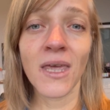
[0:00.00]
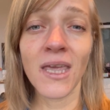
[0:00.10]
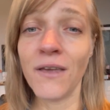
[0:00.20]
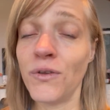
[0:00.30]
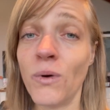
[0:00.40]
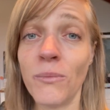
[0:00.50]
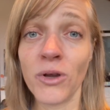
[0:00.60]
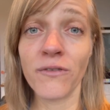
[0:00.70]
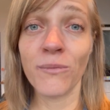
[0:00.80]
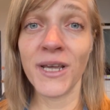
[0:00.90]
If you want more
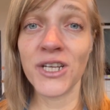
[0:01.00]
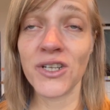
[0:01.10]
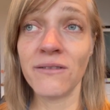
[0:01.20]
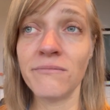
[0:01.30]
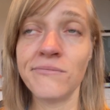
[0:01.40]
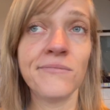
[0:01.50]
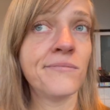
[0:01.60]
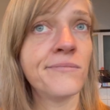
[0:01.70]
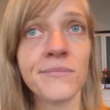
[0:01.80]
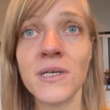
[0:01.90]
information,
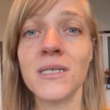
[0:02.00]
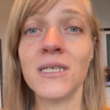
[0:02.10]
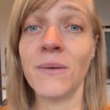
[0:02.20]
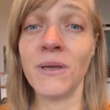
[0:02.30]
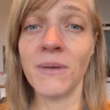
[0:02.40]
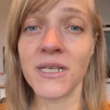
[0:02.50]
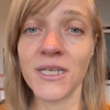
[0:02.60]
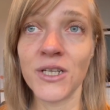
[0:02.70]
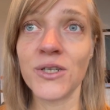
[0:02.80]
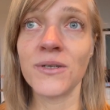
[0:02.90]
send me a
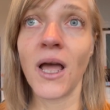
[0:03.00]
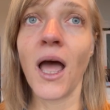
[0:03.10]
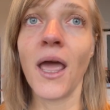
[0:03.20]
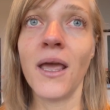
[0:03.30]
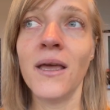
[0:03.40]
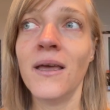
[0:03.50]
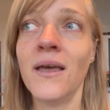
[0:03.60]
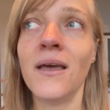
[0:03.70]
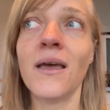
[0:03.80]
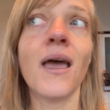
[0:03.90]
message. I
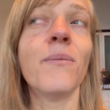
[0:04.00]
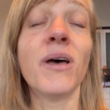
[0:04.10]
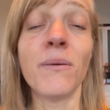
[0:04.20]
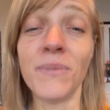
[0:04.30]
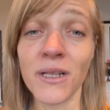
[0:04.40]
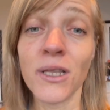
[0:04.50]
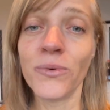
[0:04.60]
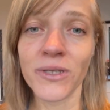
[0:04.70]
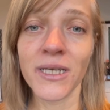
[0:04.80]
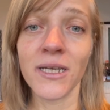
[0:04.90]
am a bit
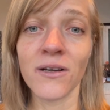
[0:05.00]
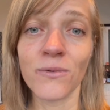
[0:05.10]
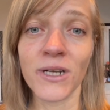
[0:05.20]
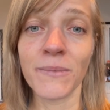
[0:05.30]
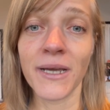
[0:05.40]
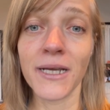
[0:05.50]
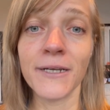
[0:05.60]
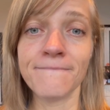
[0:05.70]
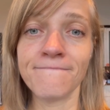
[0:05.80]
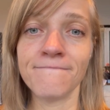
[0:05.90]
lonely here in Winnipeg,
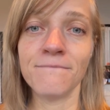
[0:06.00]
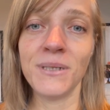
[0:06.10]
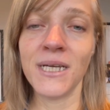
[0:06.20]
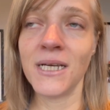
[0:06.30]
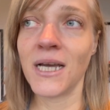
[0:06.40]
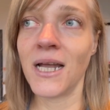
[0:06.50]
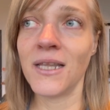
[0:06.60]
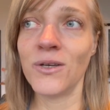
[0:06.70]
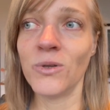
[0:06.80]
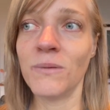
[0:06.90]
being kind of
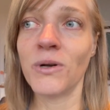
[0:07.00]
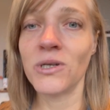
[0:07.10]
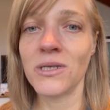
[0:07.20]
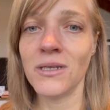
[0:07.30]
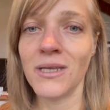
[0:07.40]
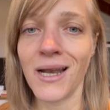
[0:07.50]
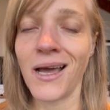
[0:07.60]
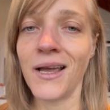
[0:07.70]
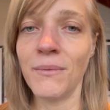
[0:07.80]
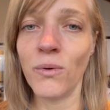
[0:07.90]
the only person that
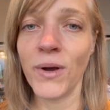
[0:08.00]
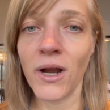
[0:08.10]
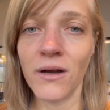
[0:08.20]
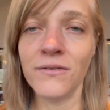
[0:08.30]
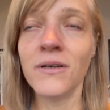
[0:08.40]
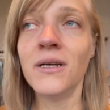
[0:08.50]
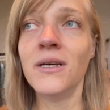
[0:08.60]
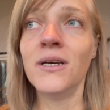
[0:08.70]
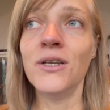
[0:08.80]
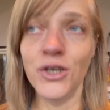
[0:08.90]
I am aware of
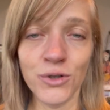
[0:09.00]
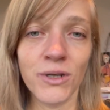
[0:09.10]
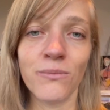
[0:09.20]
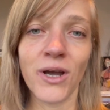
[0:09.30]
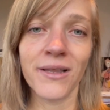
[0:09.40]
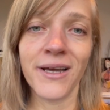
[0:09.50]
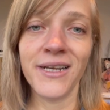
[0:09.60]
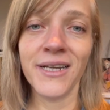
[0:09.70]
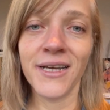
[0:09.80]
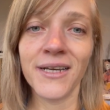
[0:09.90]
doing Bright Line
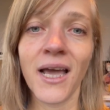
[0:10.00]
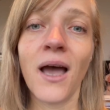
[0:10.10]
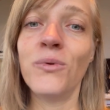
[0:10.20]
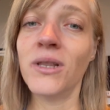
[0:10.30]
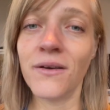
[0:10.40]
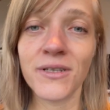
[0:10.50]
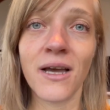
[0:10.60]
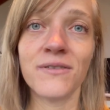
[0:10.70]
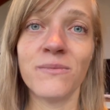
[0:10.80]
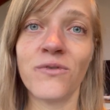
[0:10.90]
Eating. I would love to
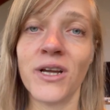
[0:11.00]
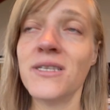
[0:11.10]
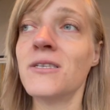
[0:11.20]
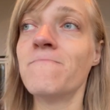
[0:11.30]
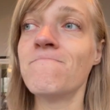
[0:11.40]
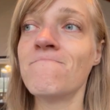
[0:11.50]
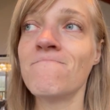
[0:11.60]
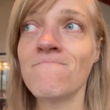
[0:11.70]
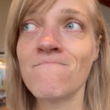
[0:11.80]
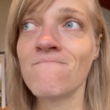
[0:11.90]
have some friends,
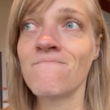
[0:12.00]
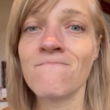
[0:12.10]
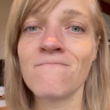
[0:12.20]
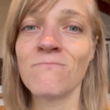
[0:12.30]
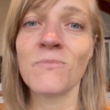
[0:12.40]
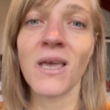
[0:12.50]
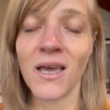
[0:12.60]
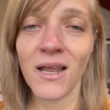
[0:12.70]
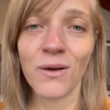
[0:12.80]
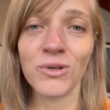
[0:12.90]

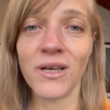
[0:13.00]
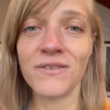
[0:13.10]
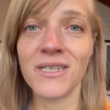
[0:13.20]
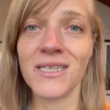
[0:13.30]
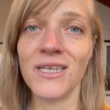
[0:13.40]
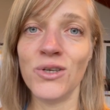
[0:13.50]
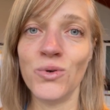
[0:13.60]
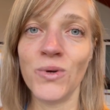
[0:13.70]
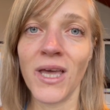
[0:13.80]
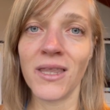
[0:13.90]
and I would love to see you
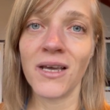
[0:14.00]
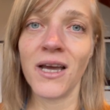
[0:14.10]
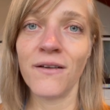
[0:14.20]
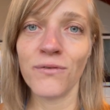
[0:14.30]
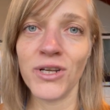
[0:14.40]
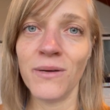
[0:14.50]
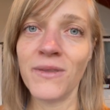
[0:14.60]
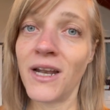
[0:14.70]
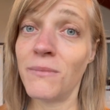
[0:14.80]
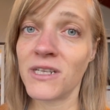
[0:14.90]
get the kind of freedom
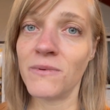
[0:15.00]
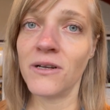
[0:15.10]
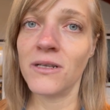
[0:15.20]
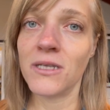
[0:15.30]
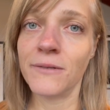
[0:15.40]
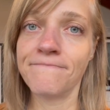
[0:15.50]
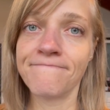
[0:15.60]
that I'm experiencing.